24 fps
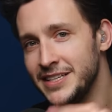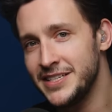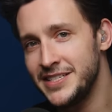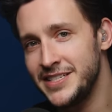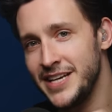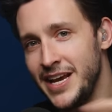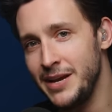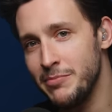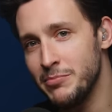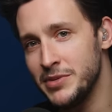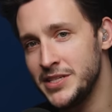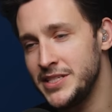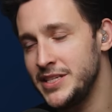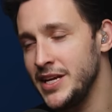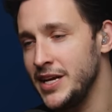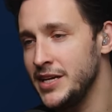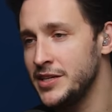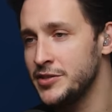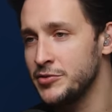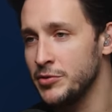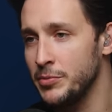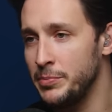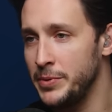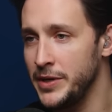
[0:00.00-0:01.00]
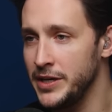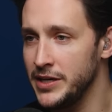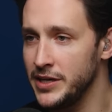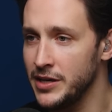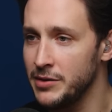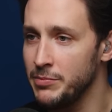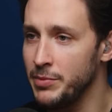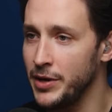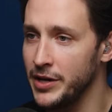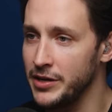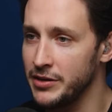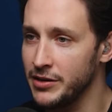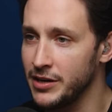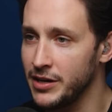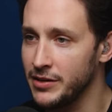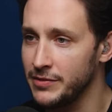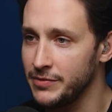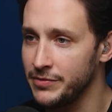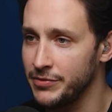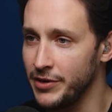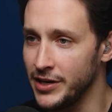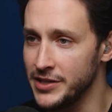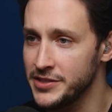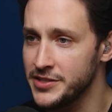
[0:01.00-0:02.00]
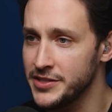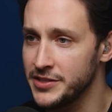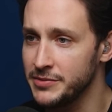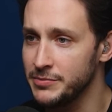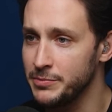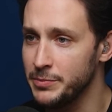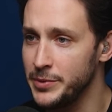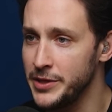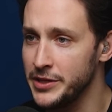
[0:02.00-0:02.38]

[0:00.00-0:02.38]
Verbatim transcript: the same mistakes repeated by your friends and